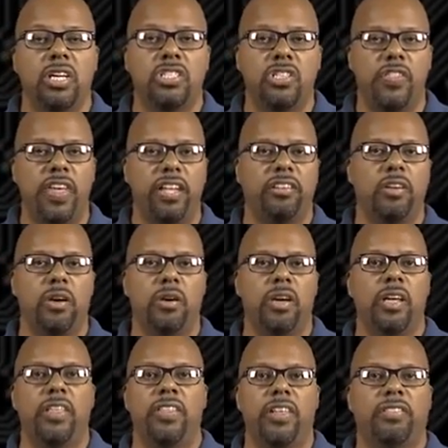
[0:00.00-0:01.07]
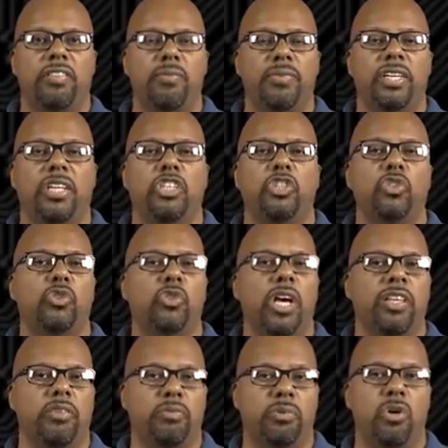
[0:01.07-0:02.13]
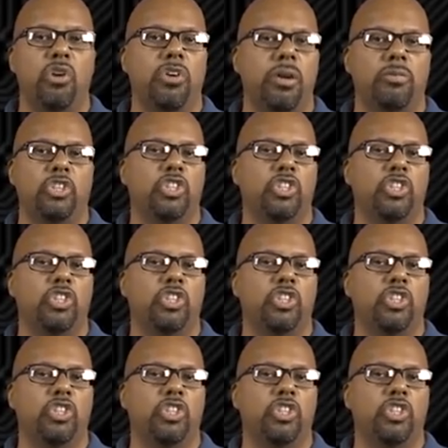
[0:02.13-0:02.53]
So that's something that you, as a programmer,